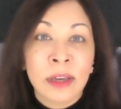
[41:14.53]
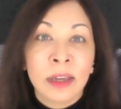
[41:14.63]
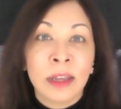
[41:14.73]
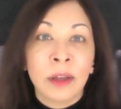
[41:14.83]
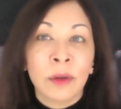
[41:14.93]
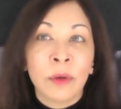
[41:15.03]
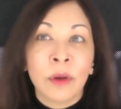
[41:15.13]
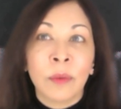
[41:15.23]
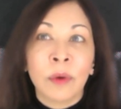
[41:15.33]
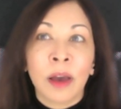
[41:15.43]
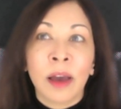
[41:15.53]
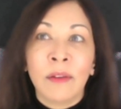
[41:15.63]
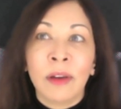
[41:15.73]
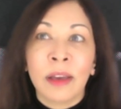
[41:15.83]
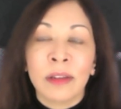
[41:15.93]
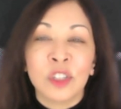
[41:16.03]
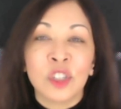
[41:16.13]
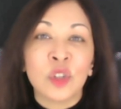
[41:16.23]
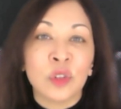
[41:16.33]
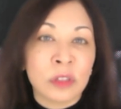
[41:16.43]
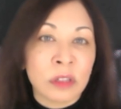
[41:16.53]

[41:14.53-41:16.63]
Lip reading: Have I understood?